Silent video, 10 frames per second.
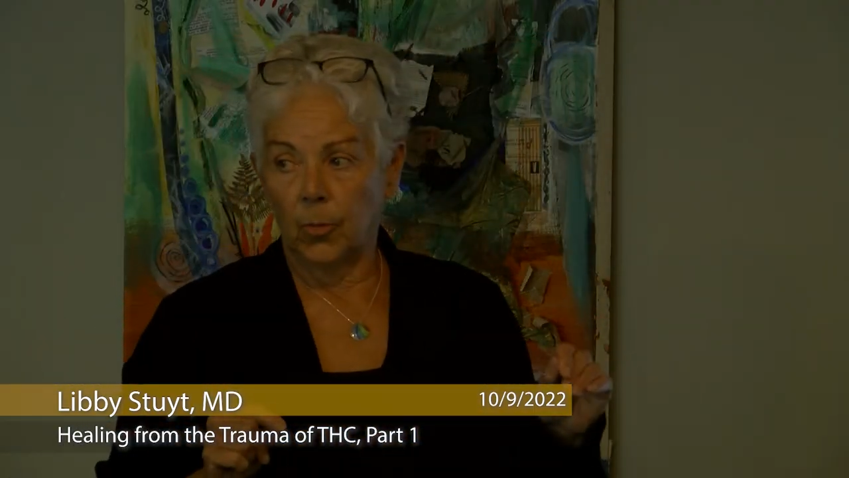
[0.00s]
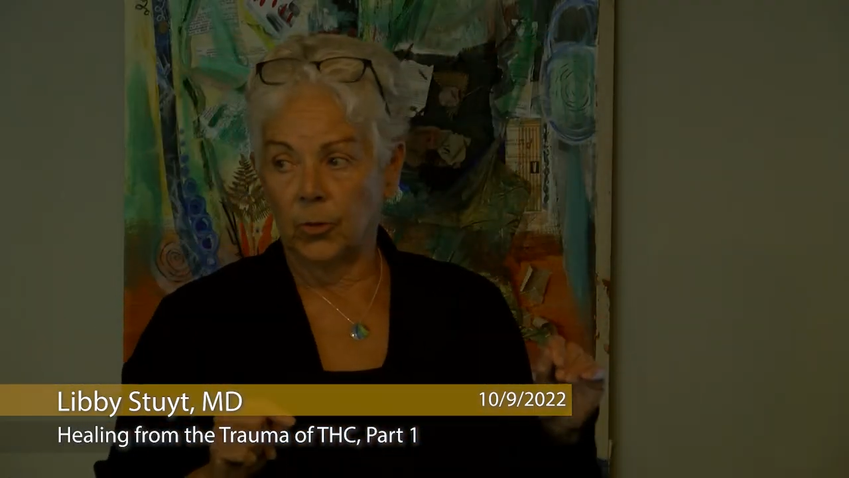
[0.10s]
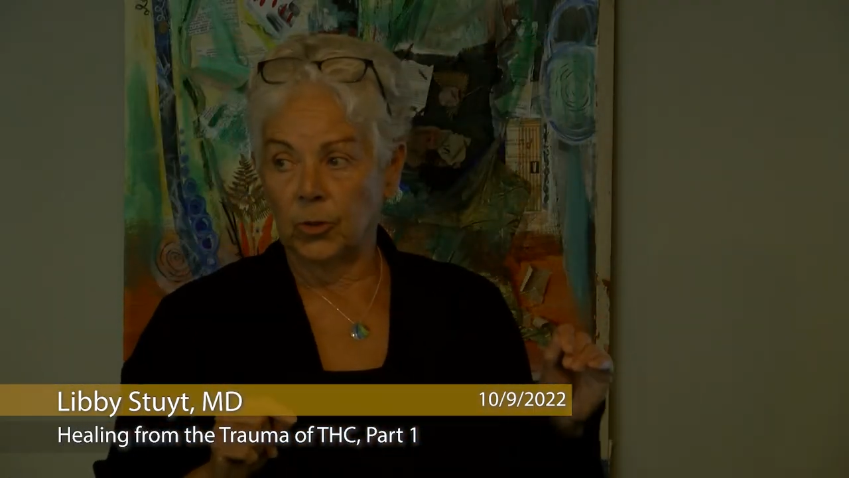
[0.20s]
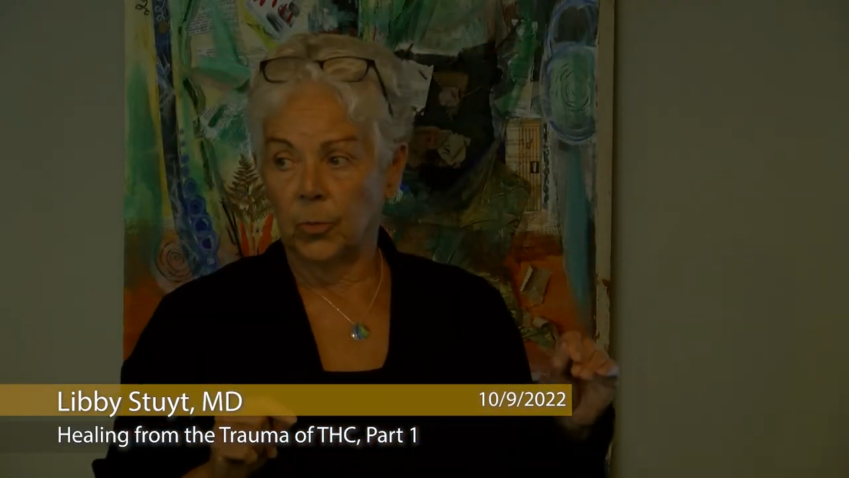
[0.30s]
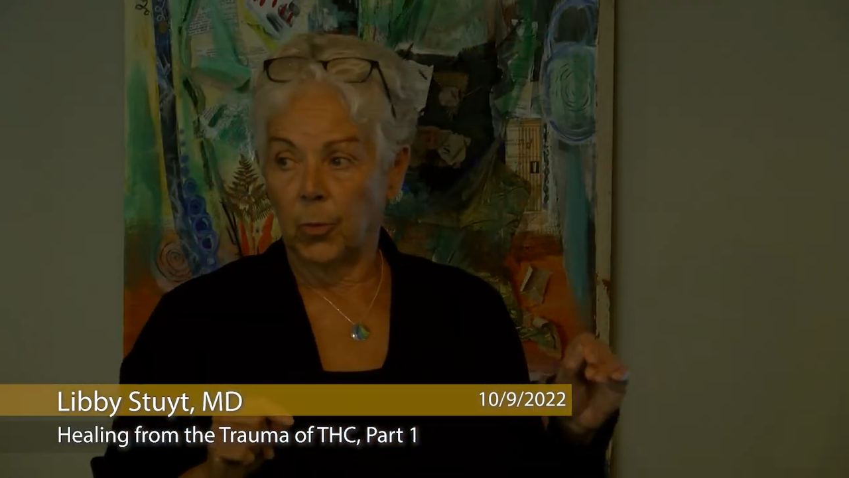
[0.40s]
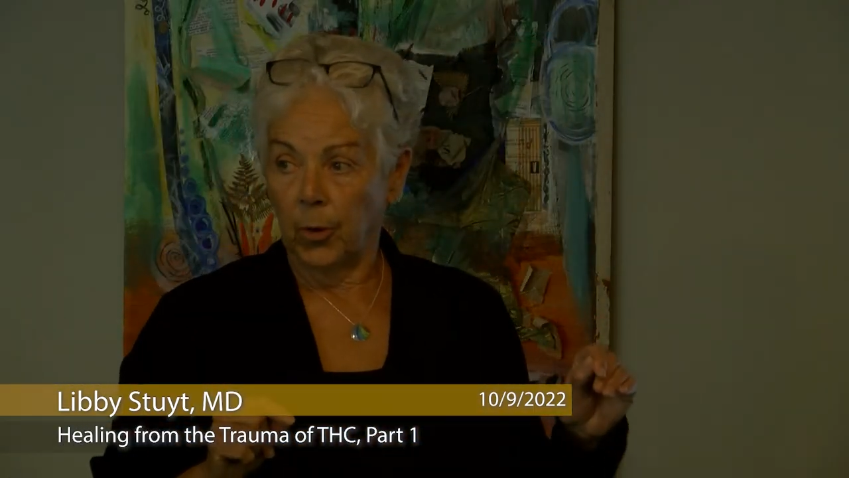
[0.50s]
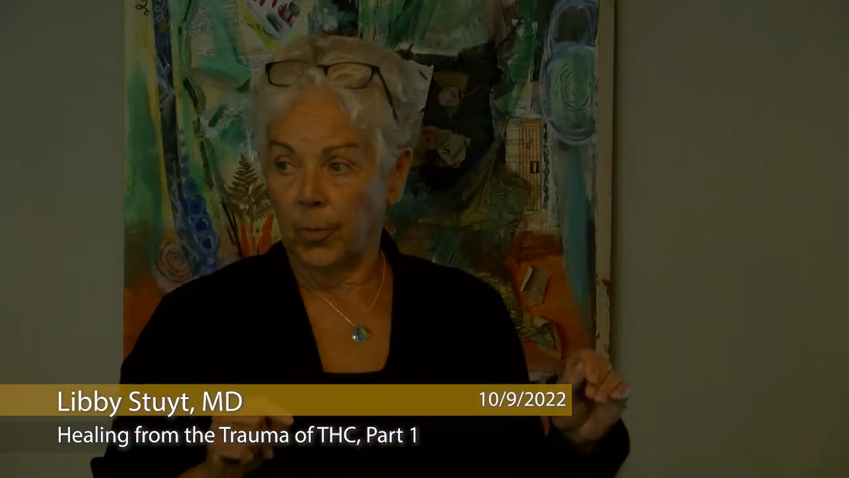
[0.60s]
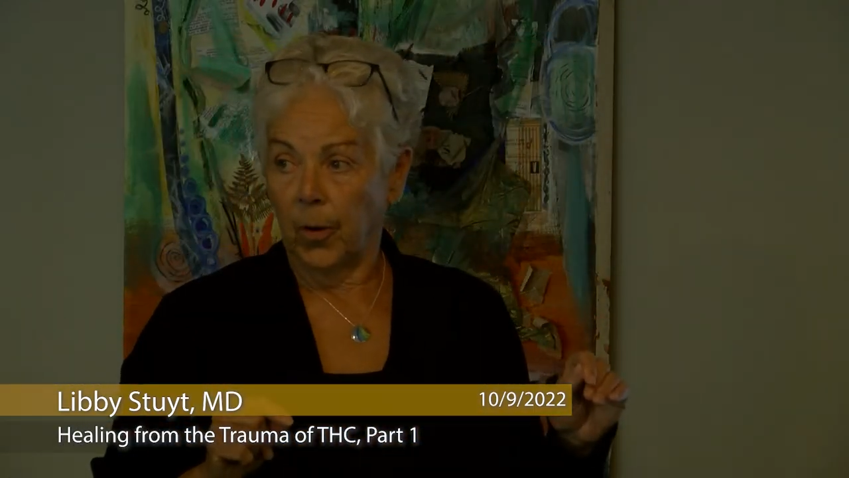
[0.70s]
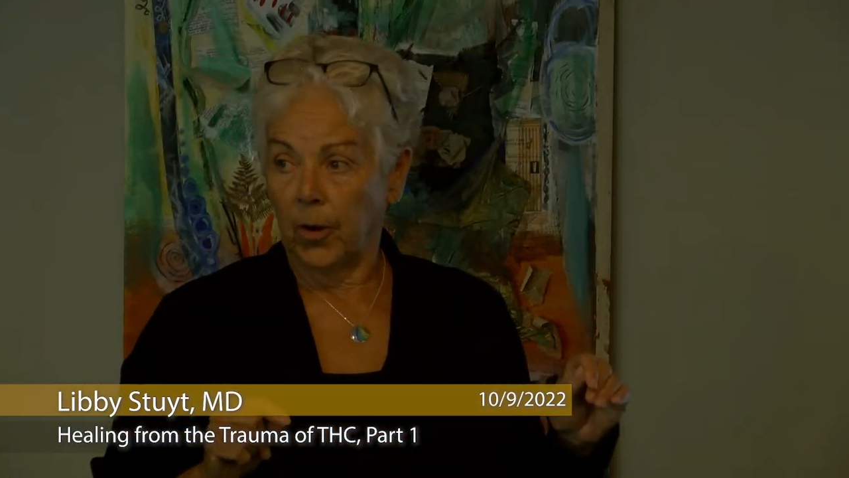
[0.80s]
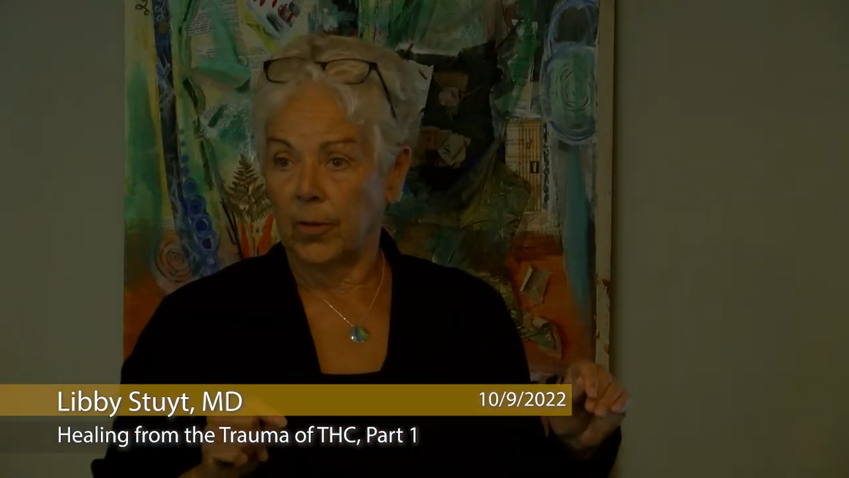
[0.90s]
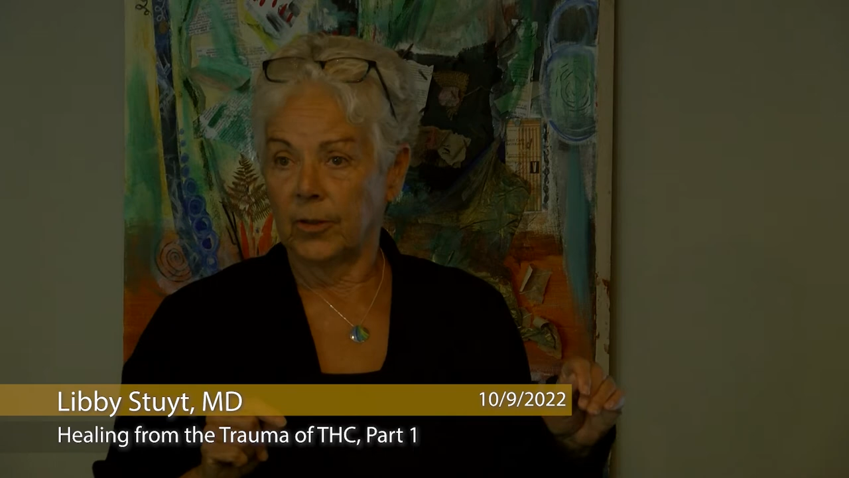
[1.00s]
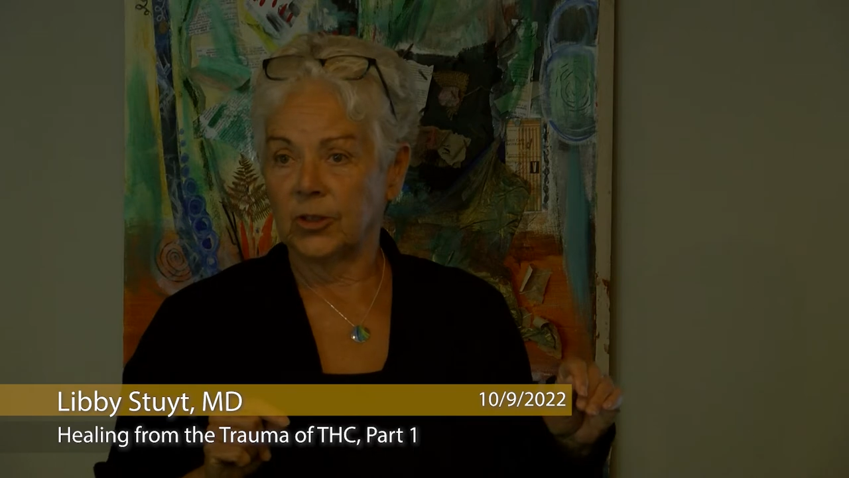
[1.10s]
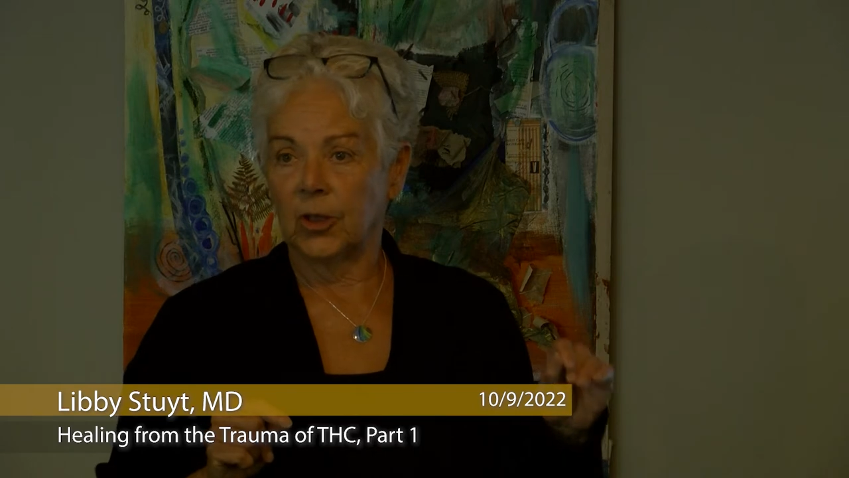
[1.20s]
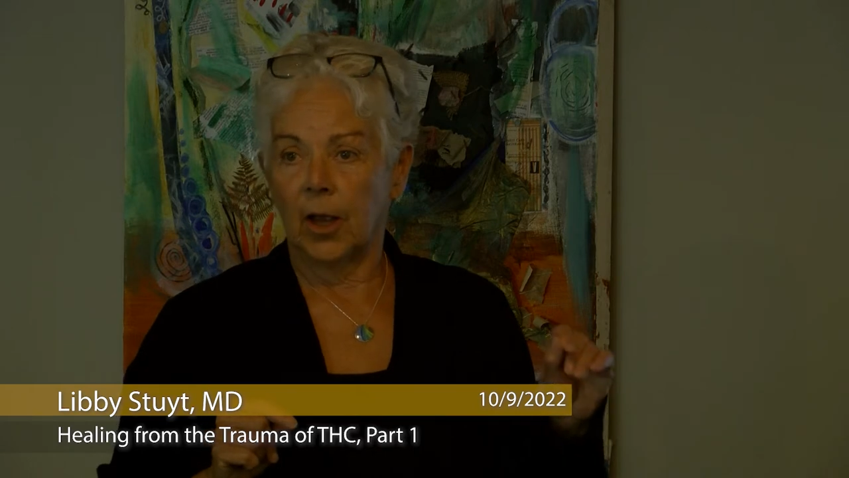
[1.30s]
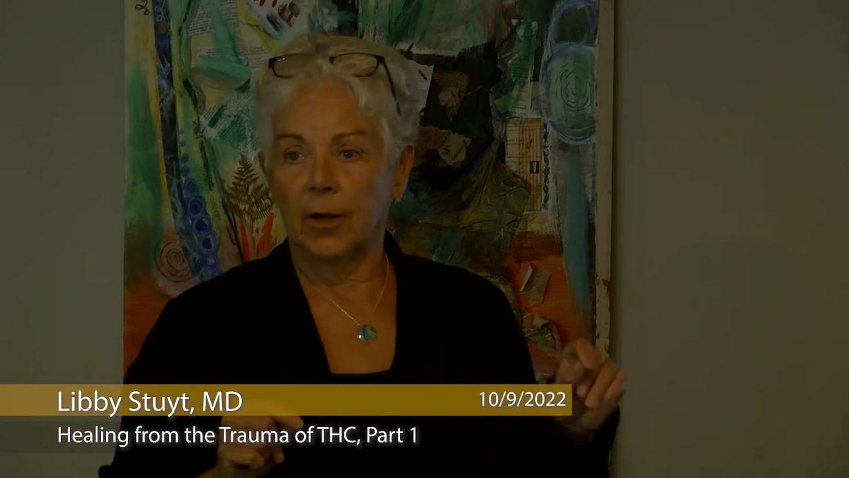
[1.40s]
the most important part of this
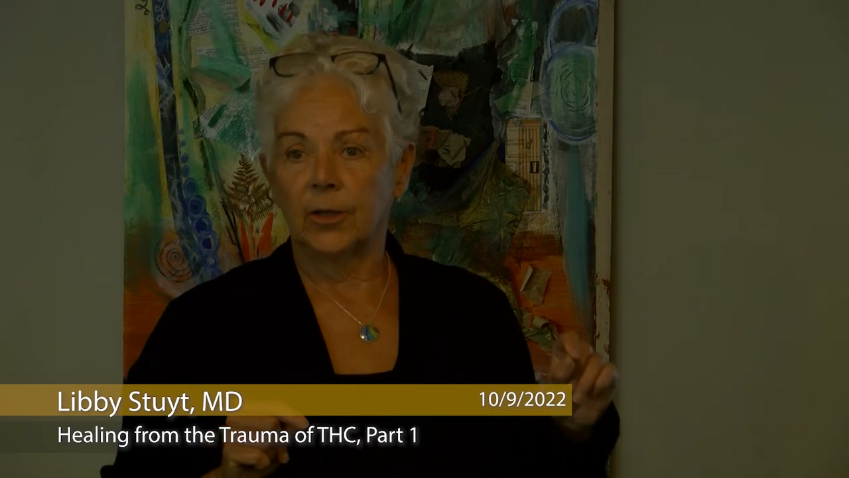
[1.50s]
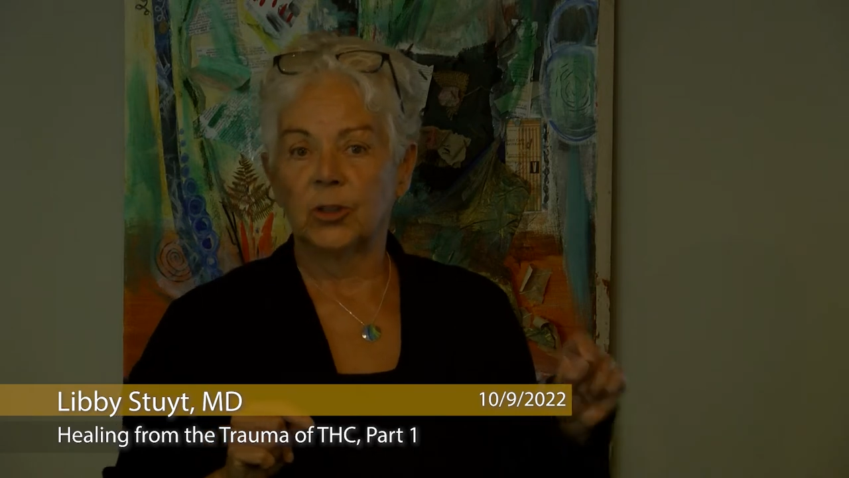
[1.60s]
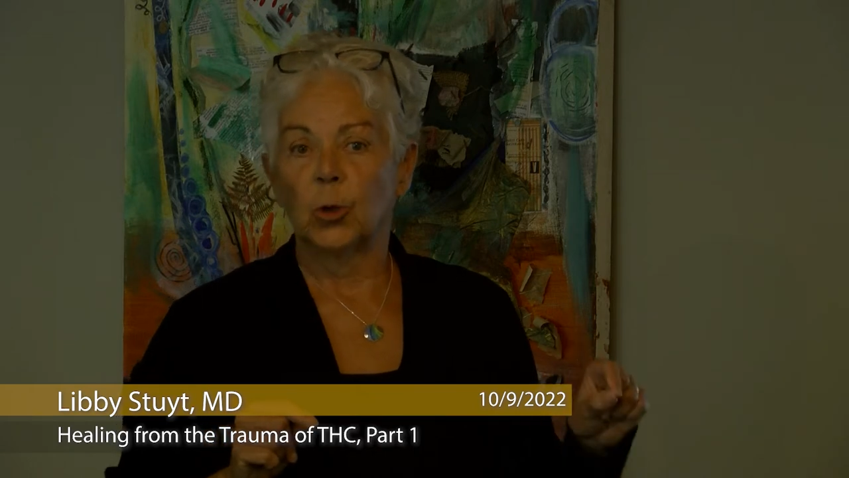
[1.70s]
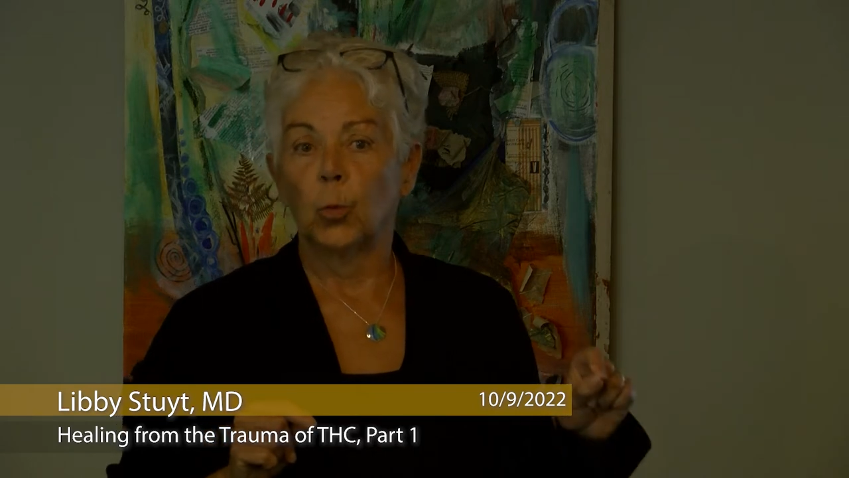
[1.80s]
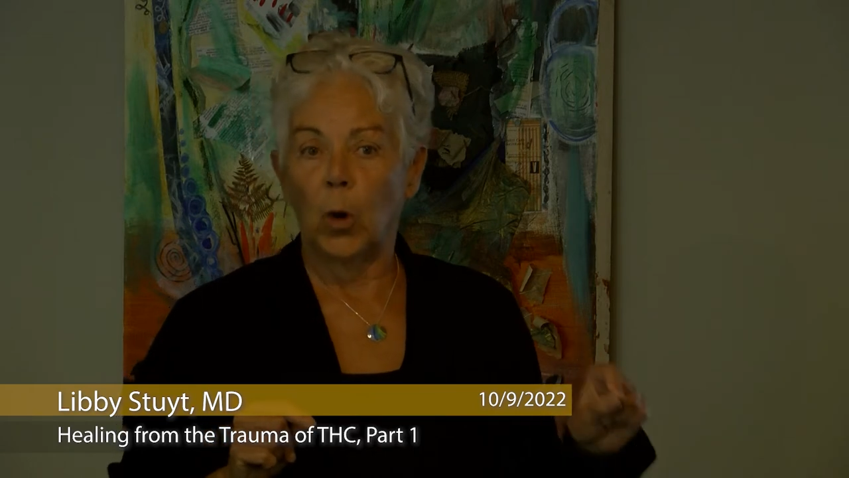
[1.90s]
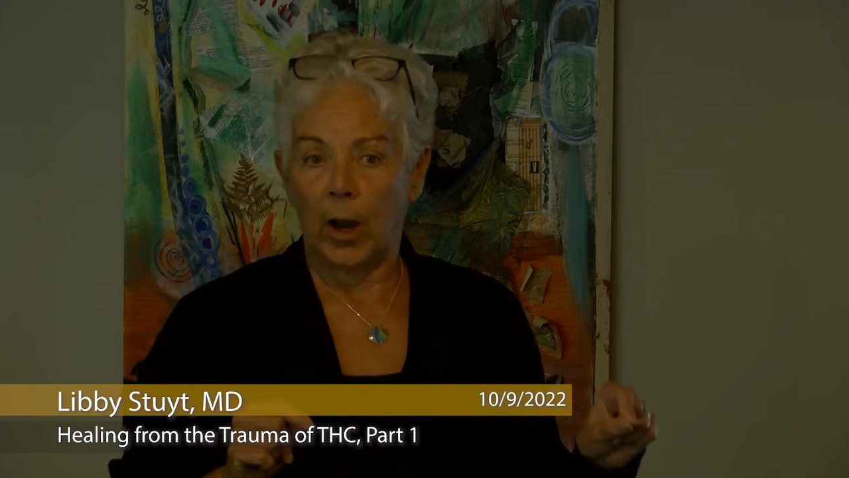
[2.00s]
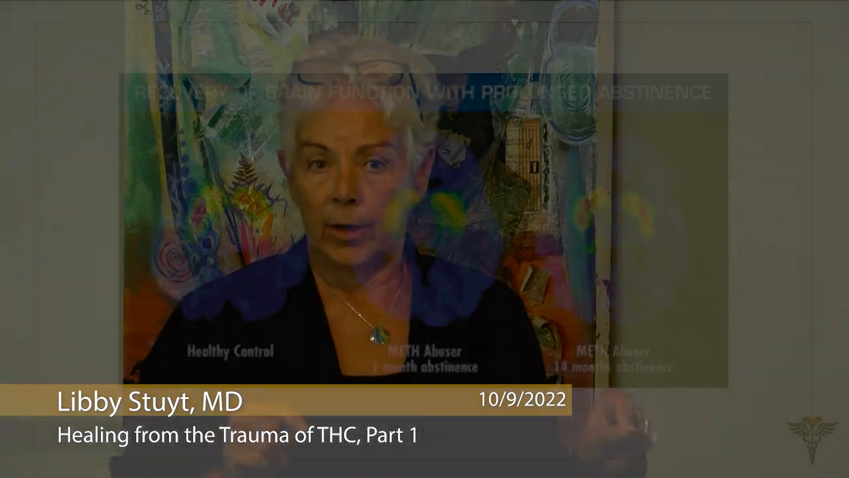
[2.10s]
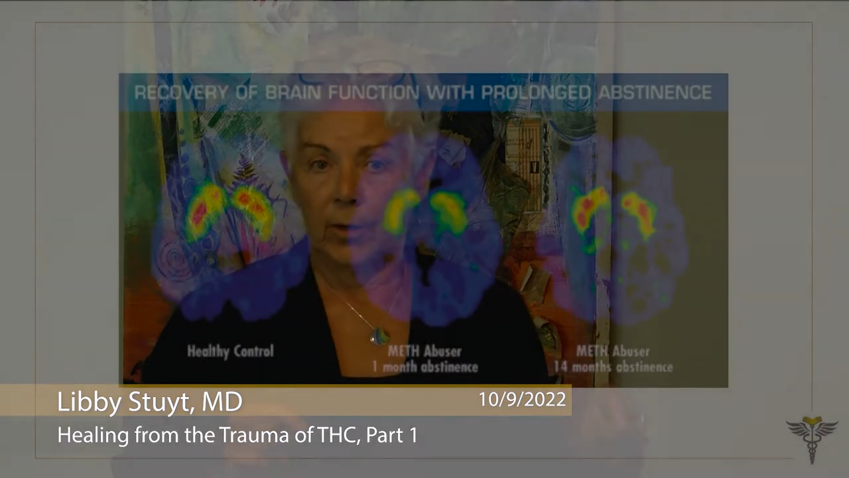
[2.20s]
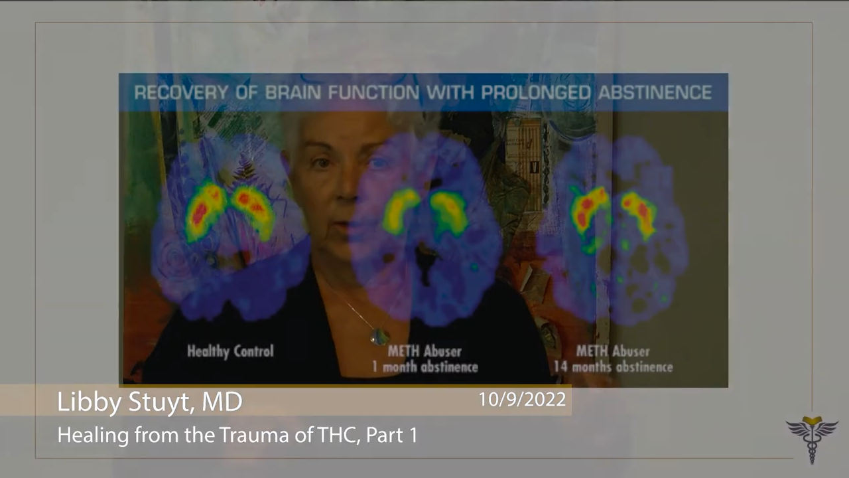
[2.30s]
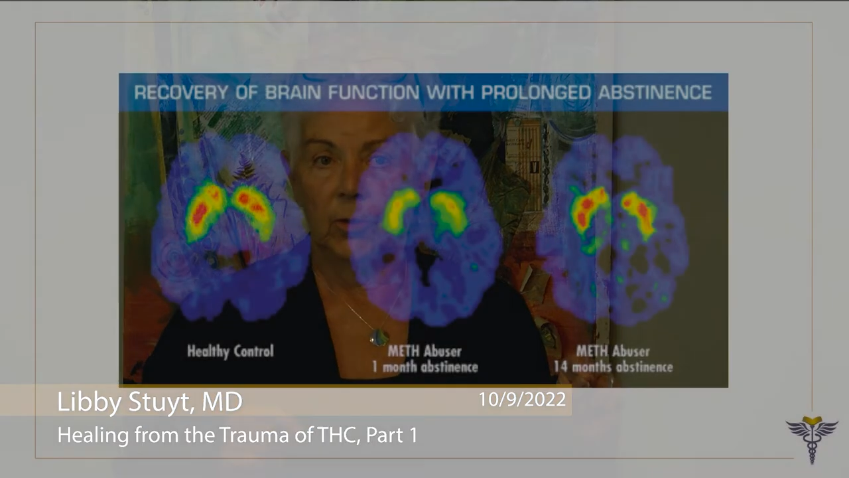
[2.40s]
slide, is the red.